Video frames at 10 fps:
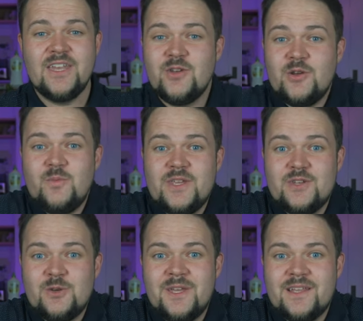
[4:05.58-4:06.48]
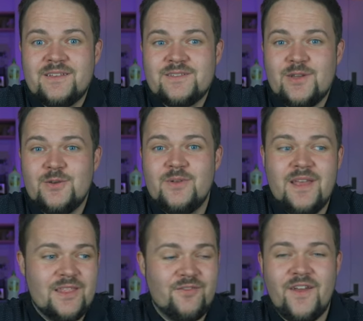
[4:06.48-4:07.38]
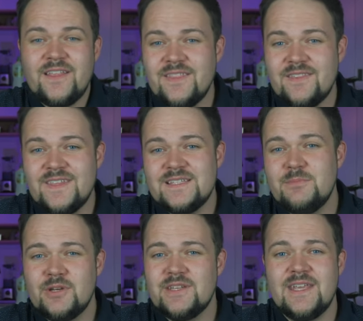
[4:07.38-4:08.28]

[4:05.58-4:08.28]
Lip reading: and you don't know what you're doing. So the fact that this monitor